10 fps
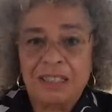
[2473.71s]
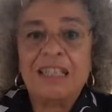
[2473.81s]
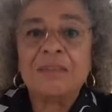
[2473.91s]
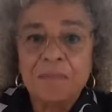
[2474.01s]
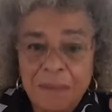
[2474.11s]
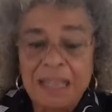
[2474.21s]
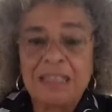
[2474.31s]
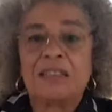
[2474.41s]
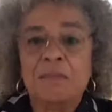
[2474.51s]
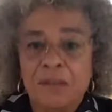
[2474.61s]
it
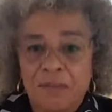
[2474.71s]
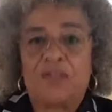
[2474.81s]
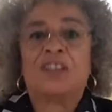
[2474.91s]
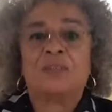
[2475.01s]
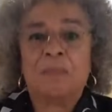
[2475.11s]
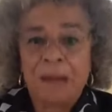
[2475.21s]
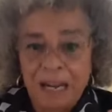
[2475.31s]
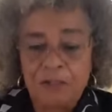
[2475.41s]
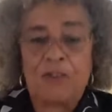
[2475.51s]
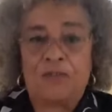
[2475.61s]
makes me feel
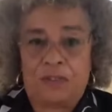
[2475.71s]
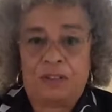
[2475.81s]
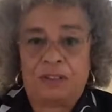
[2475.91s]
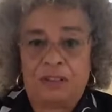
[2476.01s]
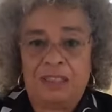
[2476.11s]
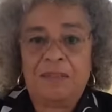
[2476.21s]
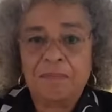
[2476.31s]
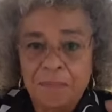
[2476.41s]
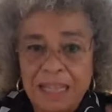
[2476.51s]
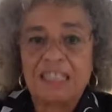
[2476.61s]
powerful. It
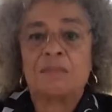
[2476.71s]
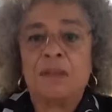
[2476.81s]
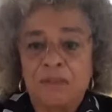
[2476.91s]
makes